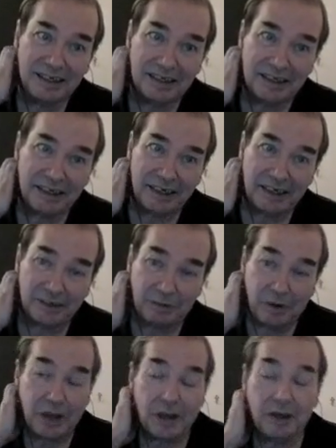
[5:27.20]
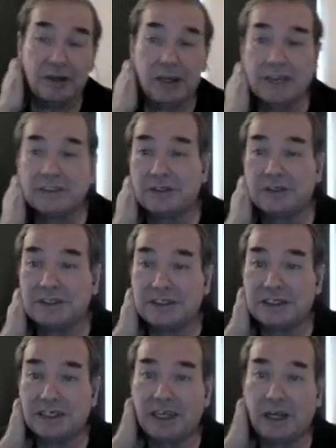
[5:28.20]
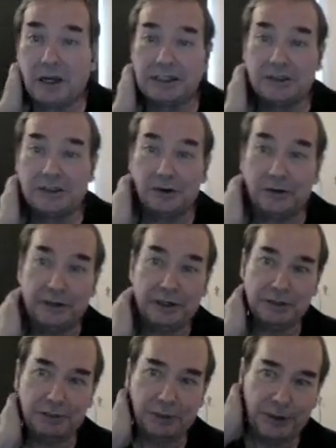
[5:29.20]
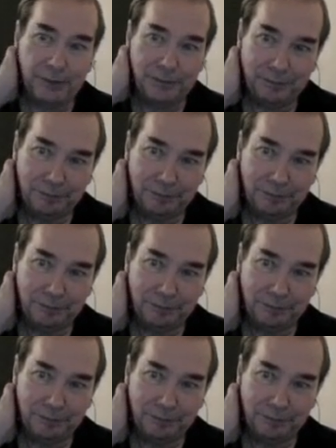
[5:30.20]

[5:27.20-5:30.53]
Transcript: Yeah, it's good to see Kai scoring as well,